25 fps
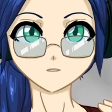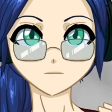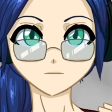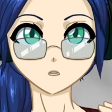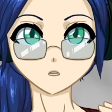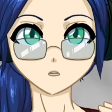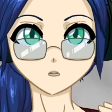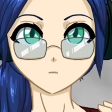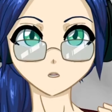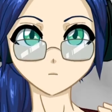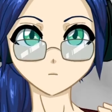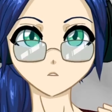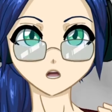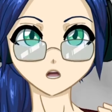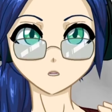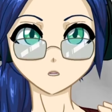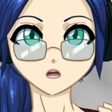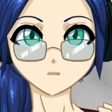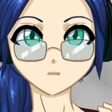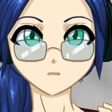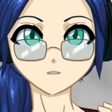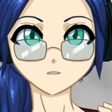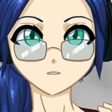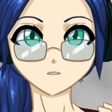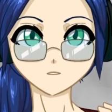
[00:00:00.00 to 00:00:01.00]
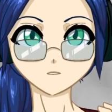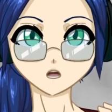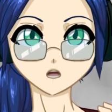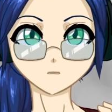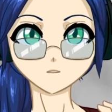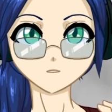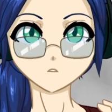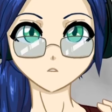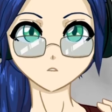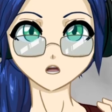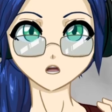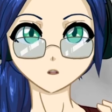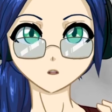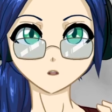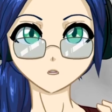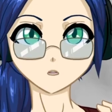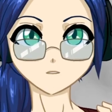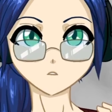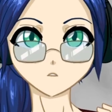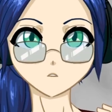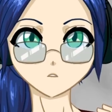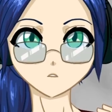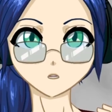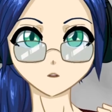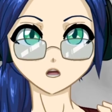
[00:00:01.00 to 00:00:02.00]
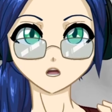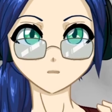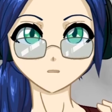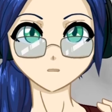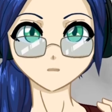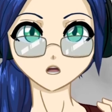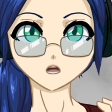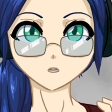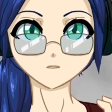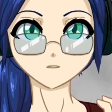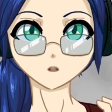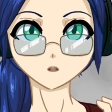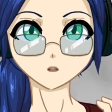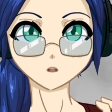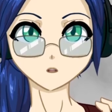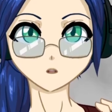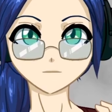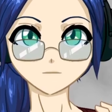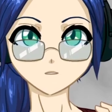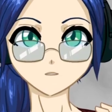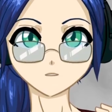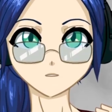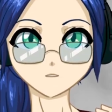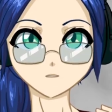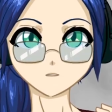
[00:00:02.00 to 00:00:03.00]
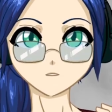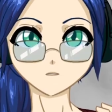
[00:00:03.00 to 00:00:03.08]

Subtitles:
The photos are evocative and the writing is